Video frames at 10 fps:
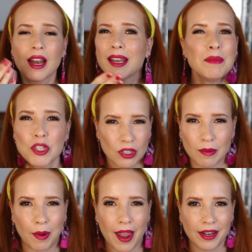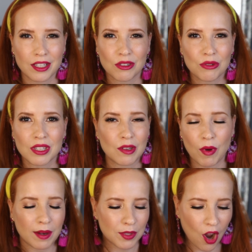let me just apply it so you see
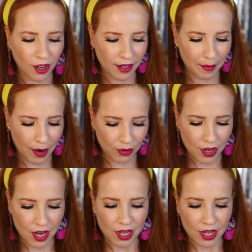what I'm talking about.